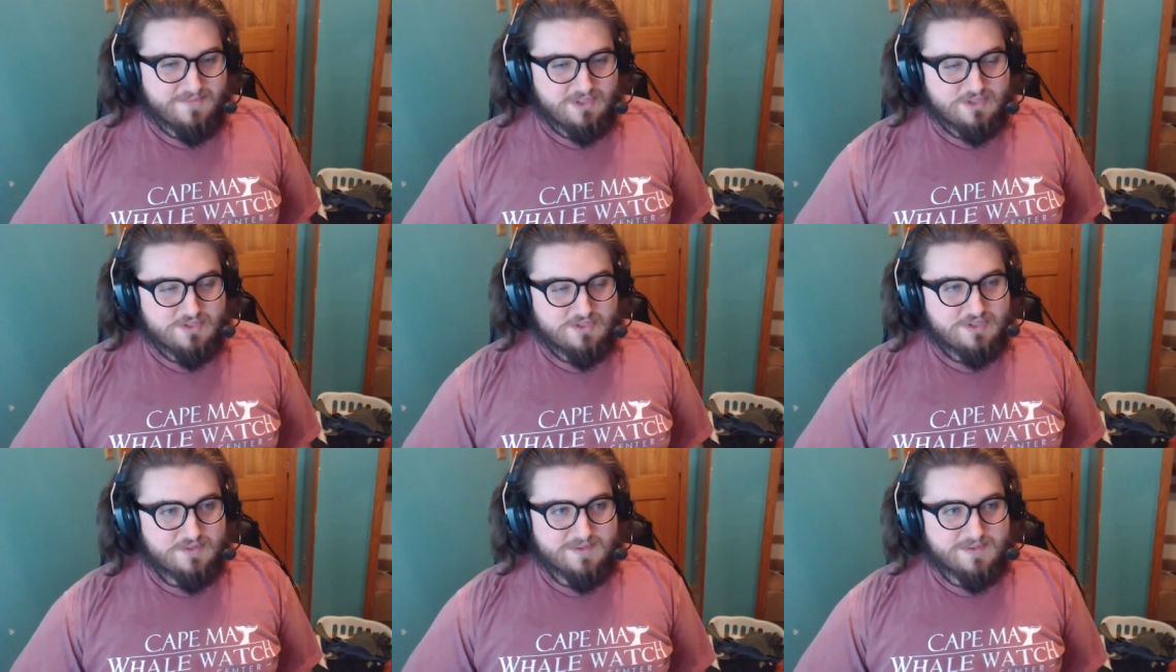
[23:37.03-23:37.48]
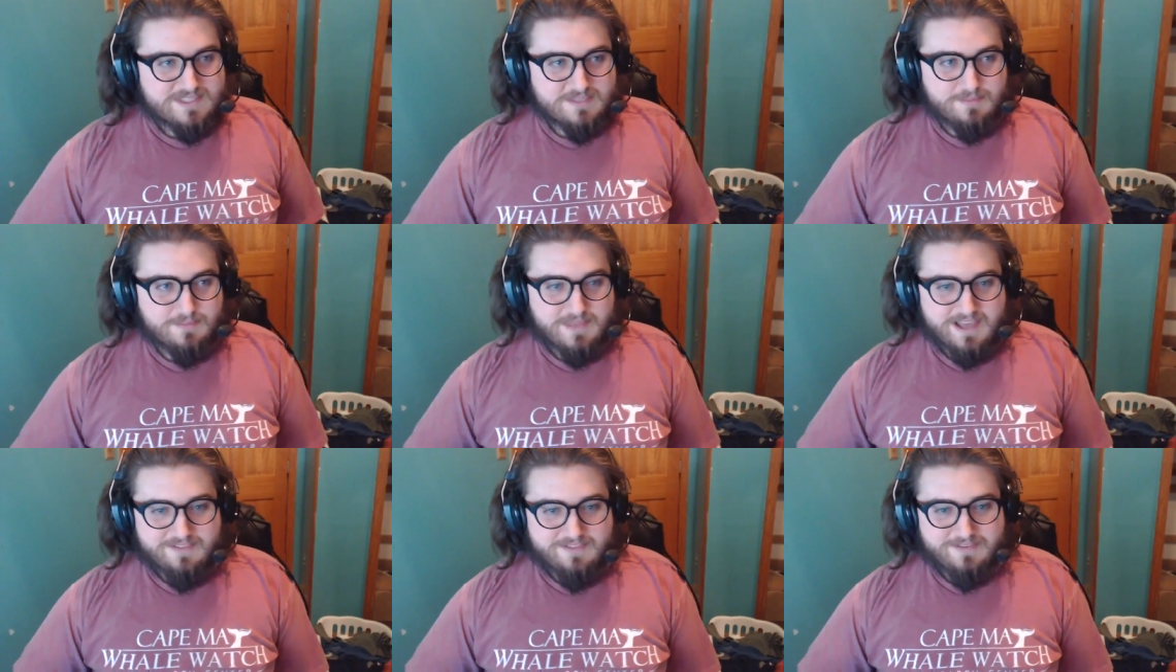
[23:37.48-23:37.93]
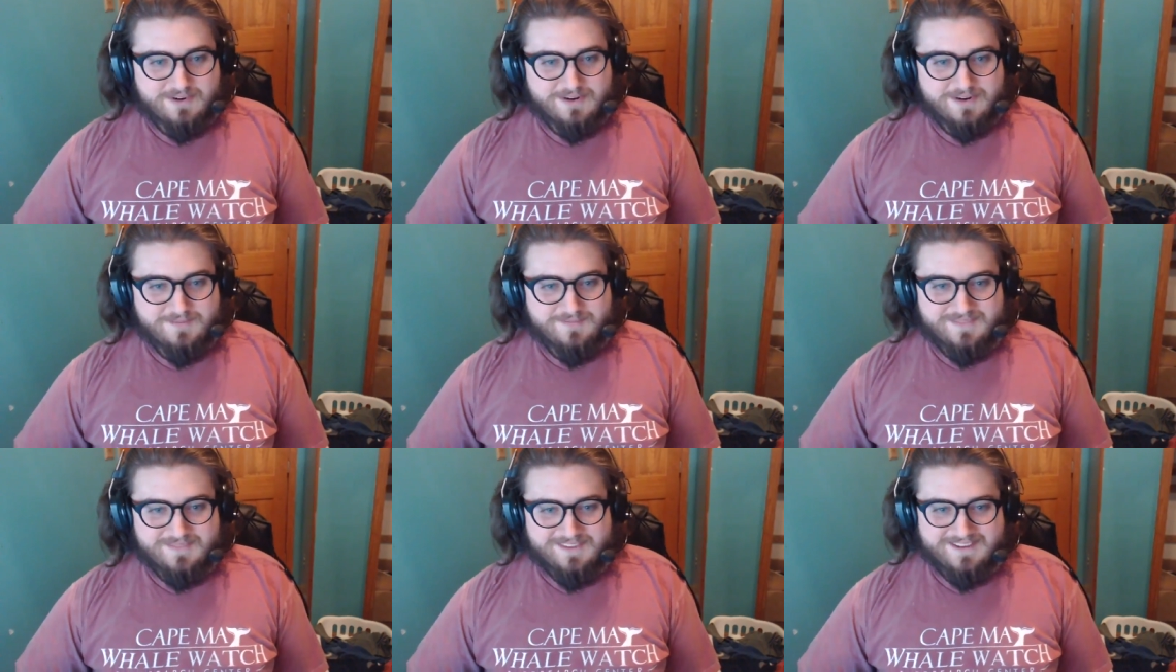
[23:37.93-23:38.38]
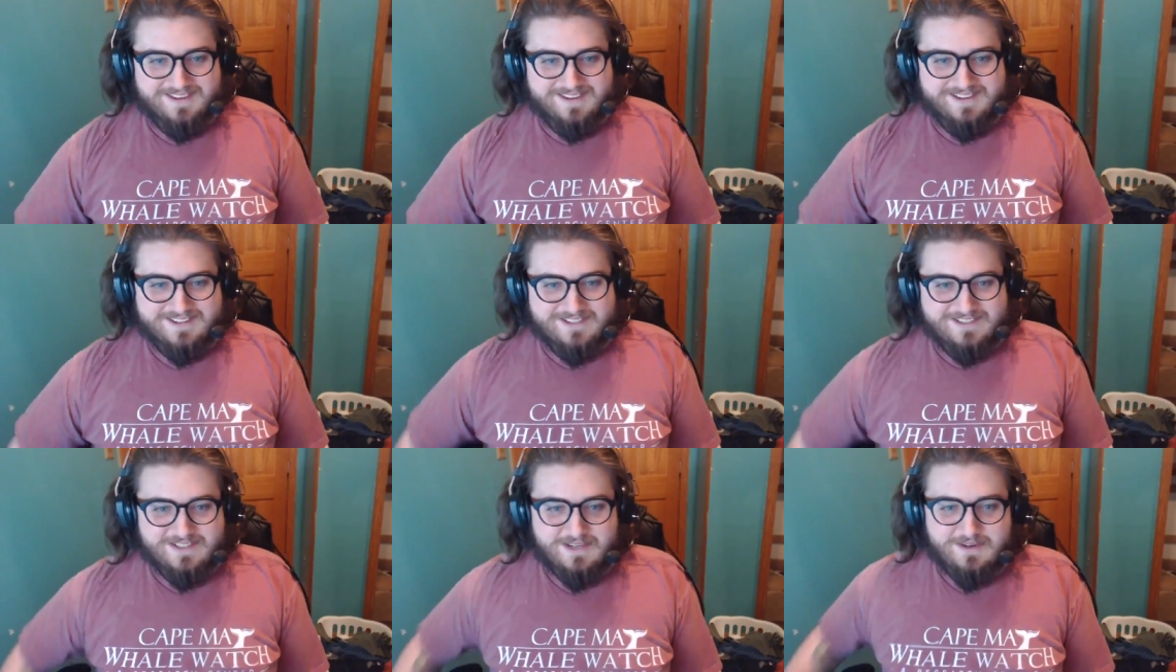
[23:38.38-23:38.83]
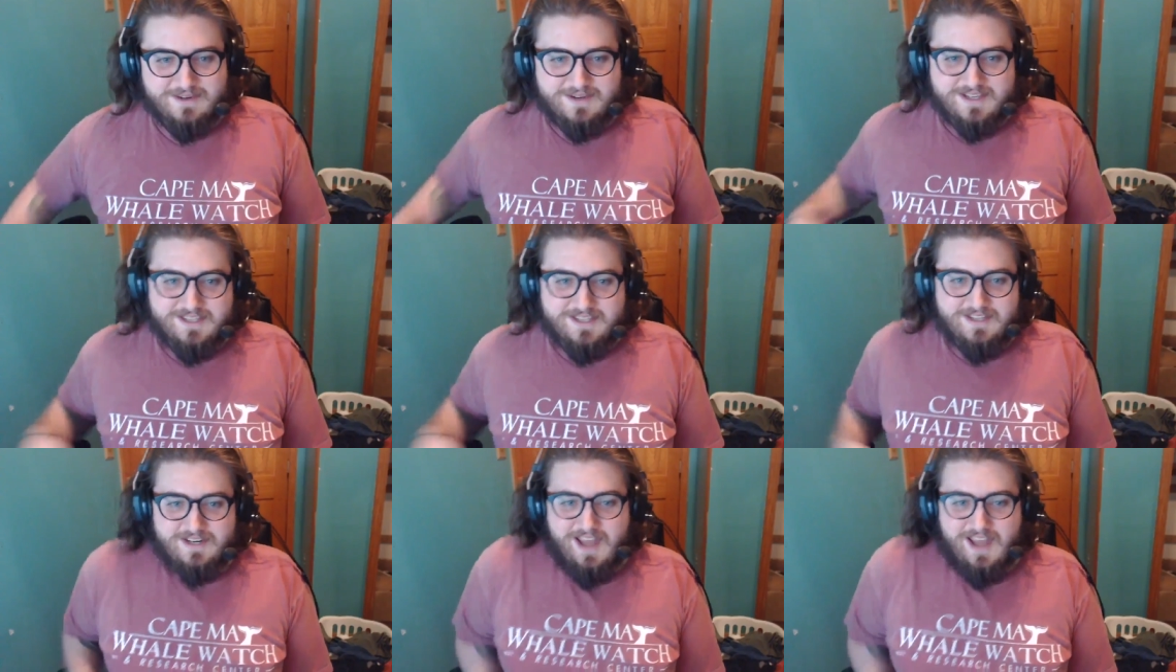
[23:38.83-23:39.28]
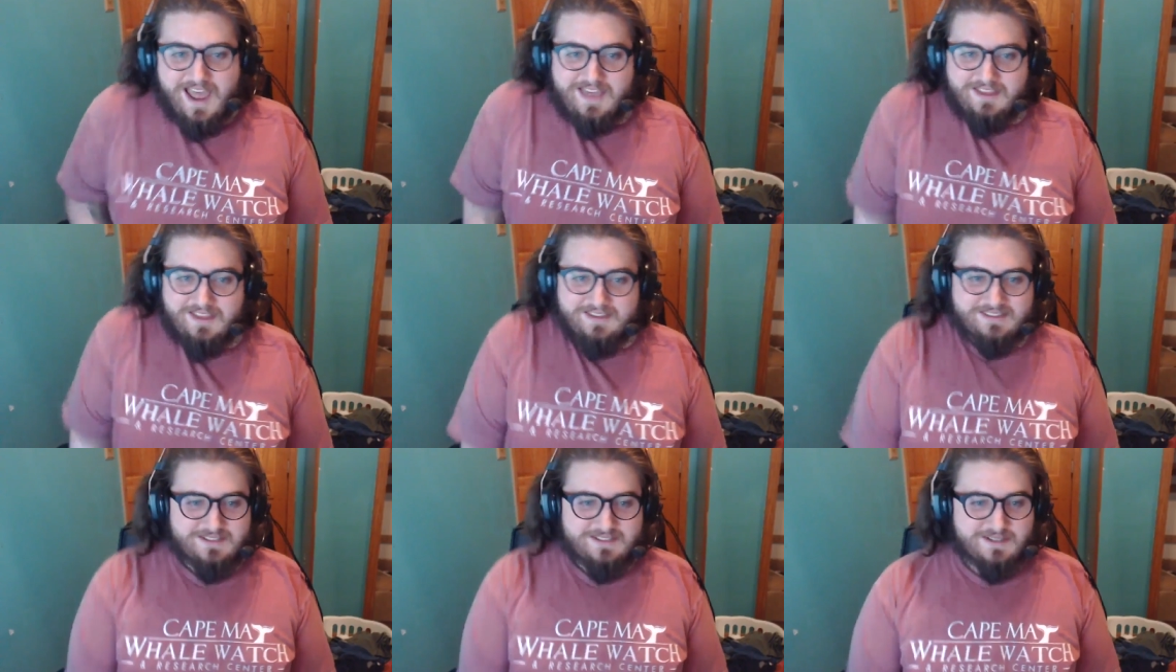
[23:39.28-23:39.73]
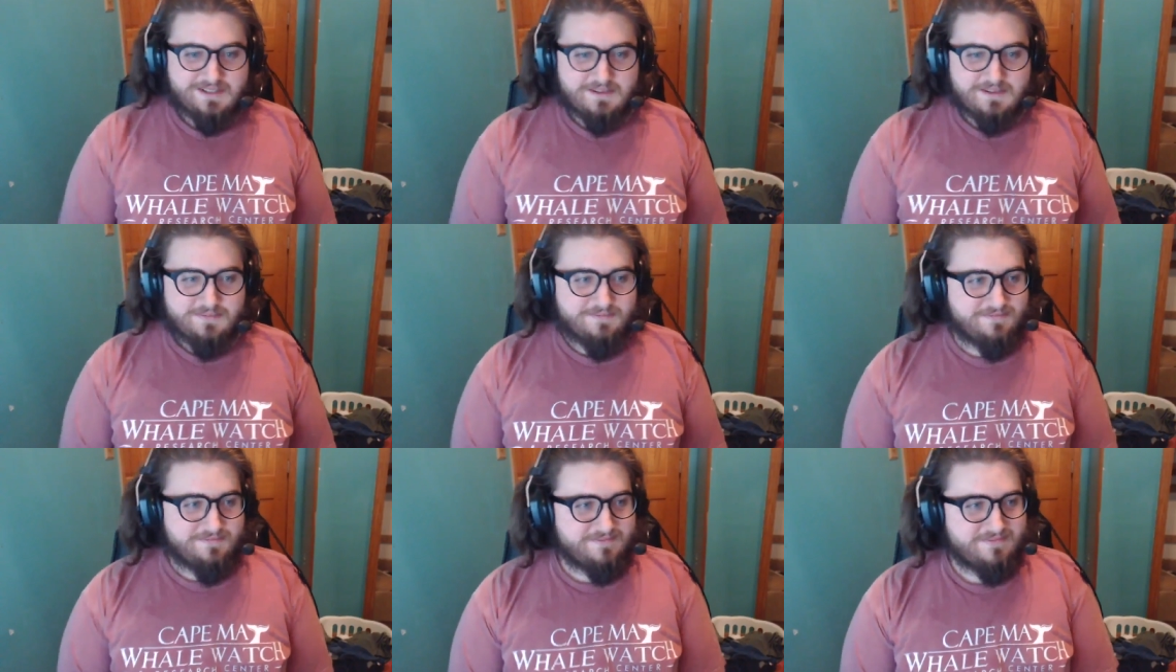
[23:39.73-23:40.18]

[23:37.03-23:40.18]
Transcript: YouTube as a platform, so uh, I like doing them.